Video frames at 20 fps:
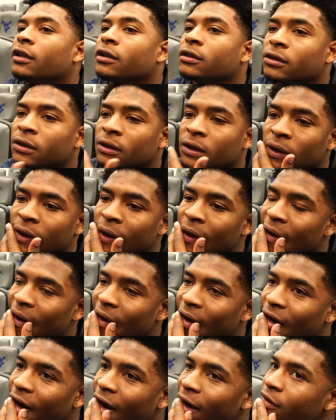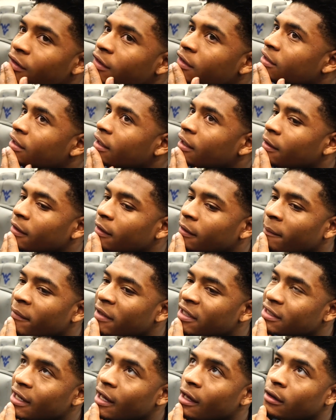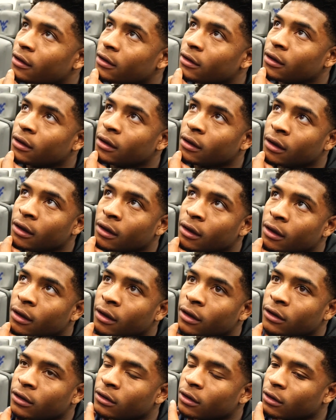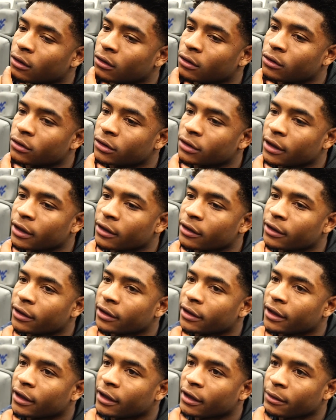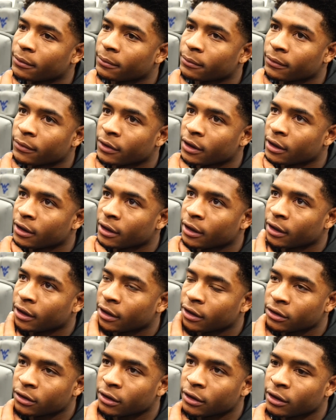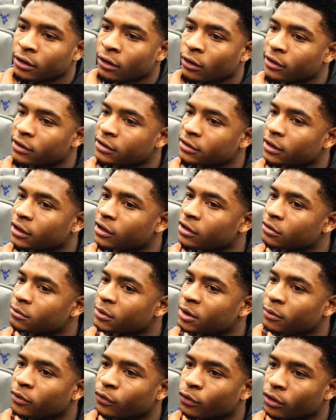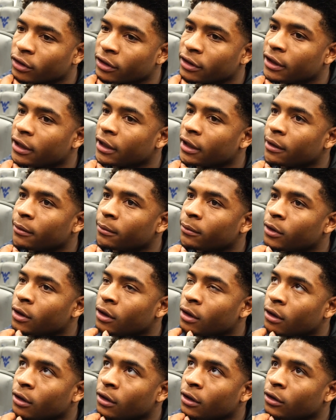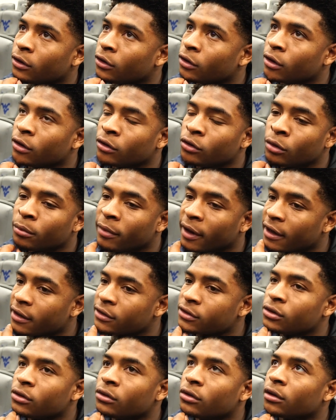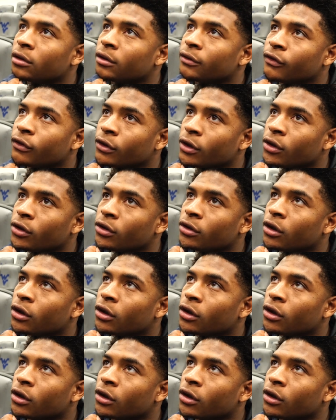Last year? I'll just say mentality. You know, Coach Carey came. He always tells me before the game, you're the baddest dude on the field.